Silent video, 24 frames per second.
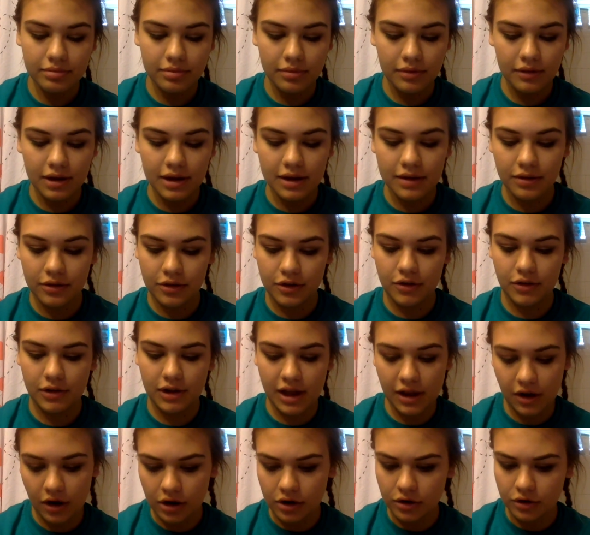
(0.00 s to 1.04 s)
considering
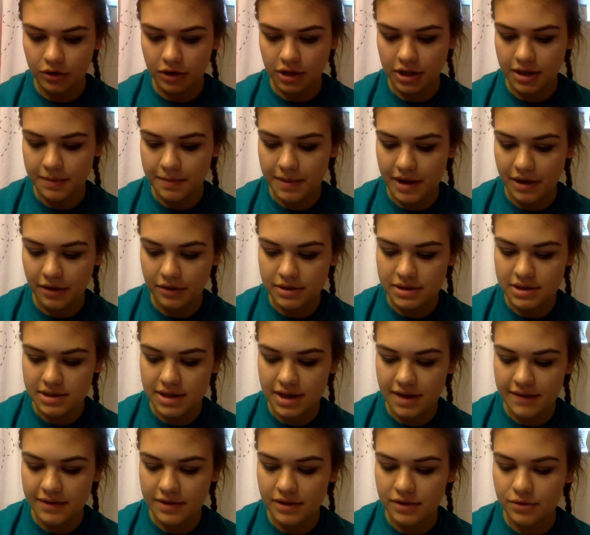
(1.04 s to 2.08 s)
they are only about
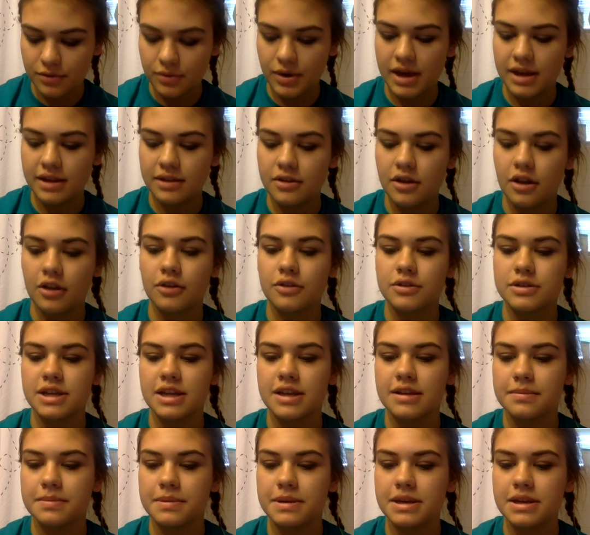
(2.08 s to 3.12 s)
$7 to $8
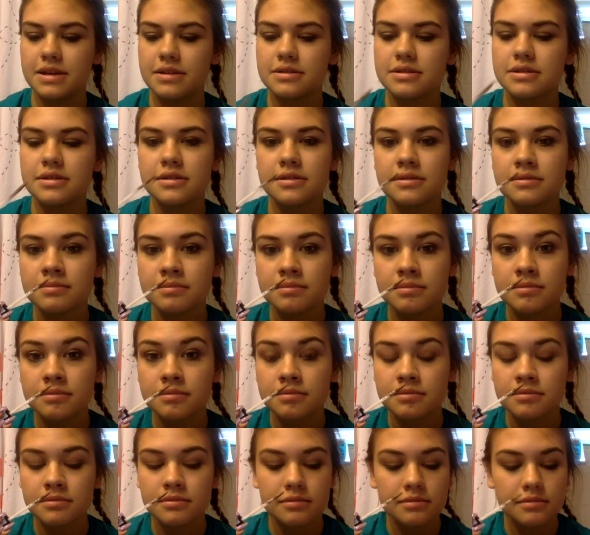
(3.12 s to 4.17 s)
a piece.
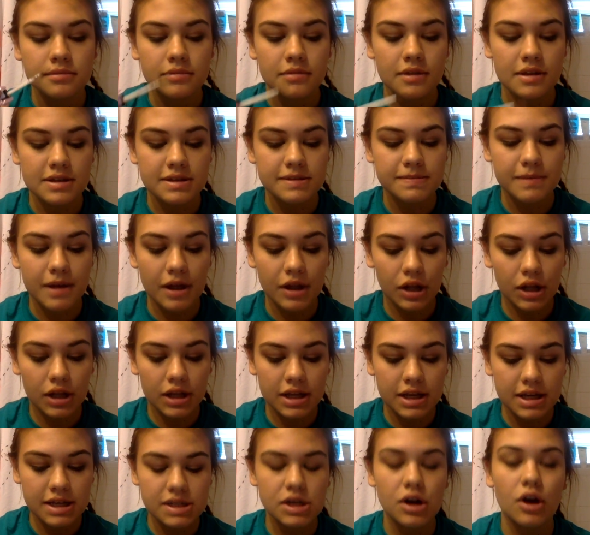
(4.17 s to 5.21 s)
The smell on
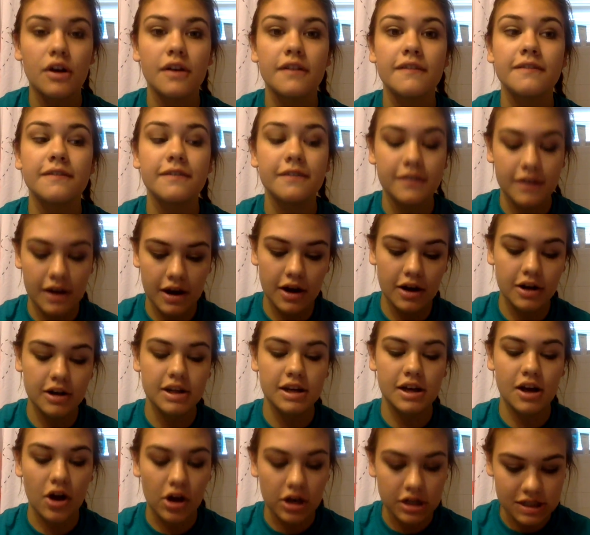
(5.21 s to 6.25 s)
these are very
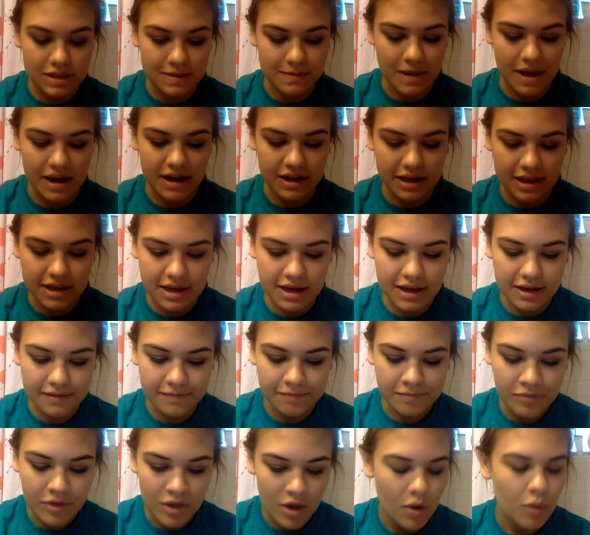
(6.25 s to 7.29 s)
cosmetic-y,
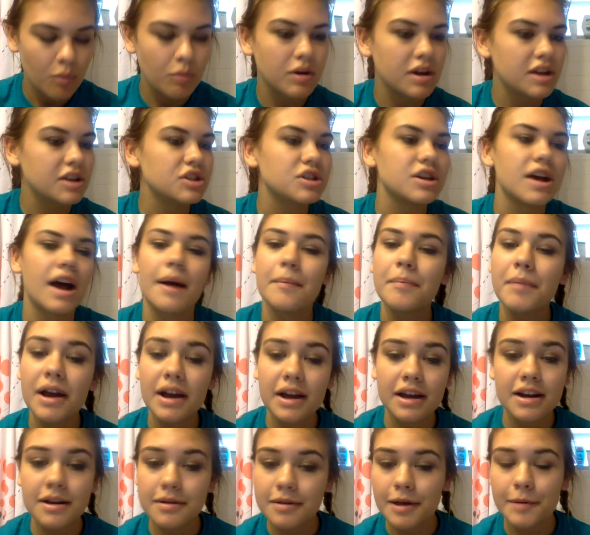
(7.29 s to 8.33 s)
which I'm not
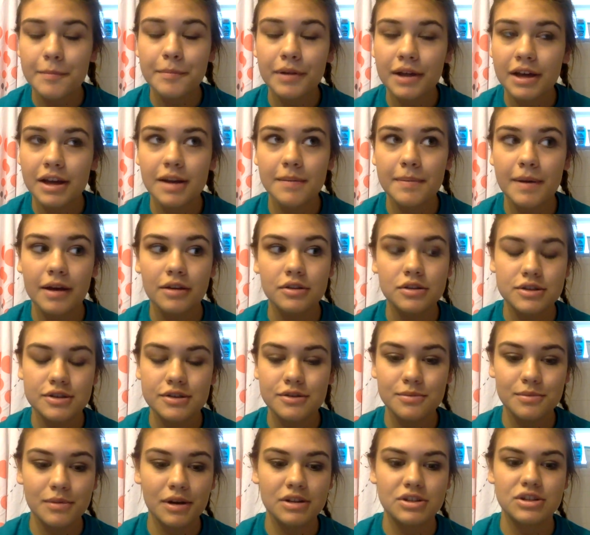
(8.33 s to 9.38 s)
going to complain about
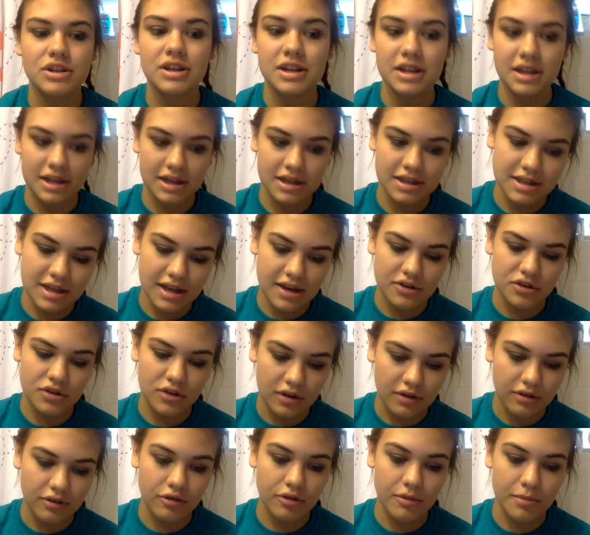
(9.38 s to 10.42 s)
too much. It is a
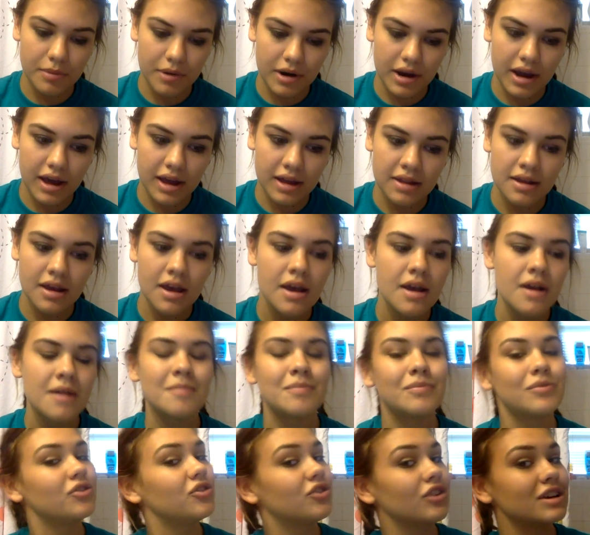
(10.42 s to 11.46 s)
drugstore brand.
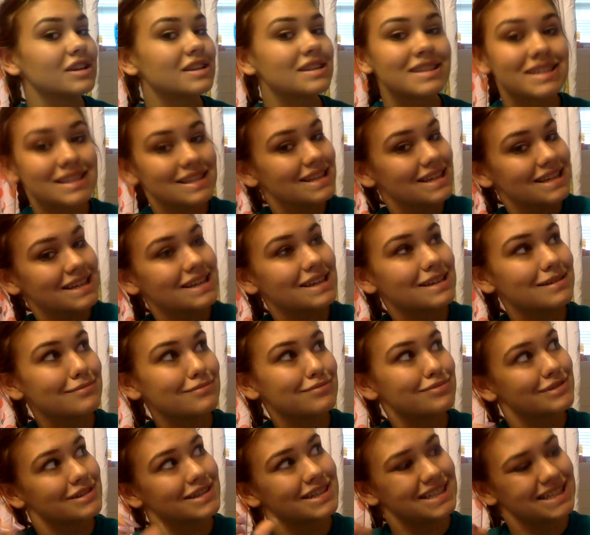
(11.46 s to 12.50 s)
Just saying,
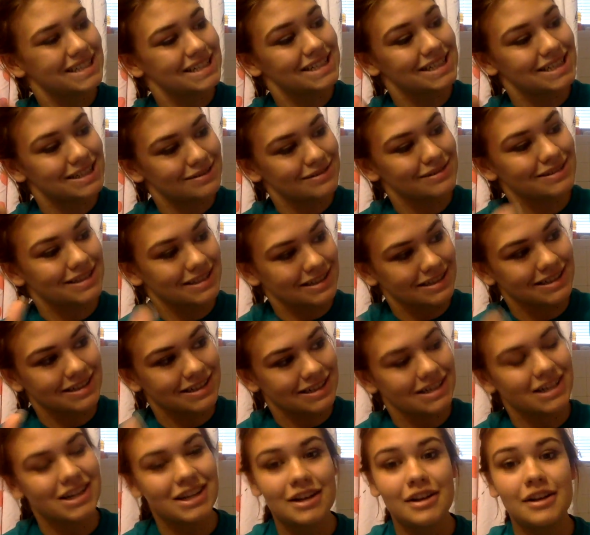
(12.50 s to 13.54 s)
putting it out there.